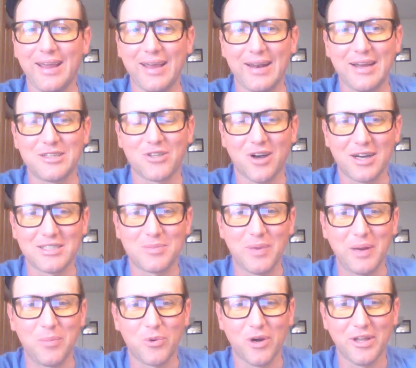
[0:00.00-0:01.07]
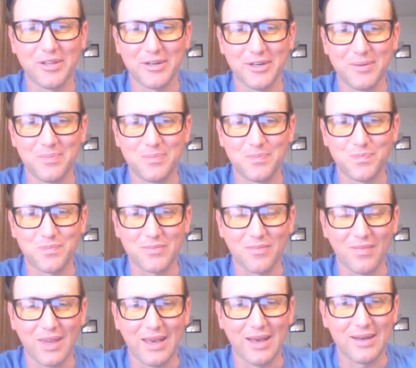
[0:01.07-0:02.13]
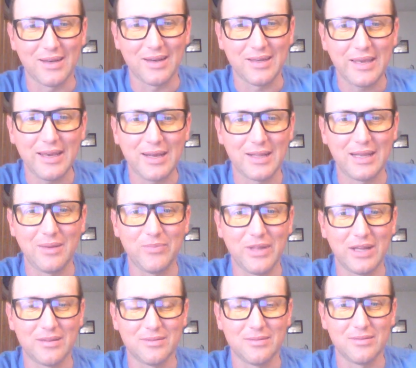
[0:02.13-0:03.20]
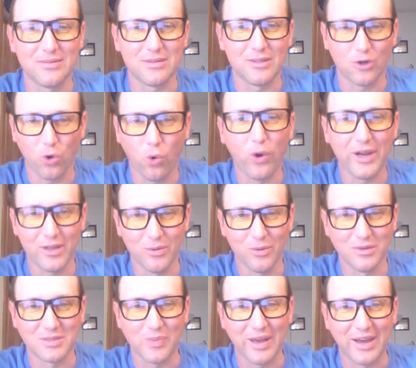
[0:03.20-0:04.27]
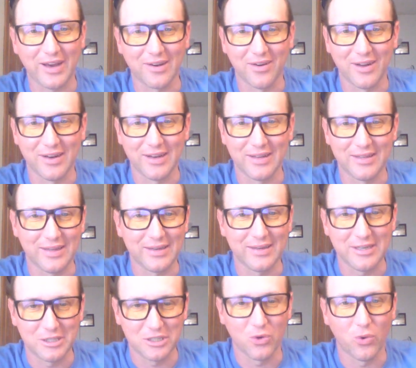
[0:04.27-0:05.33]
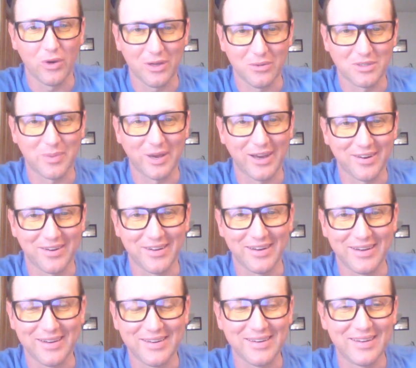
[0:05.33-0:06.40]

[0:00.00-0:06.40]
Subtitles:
And I talked to my brother, and he claimed that the coil was bad on it. The ignition coil was bad on it.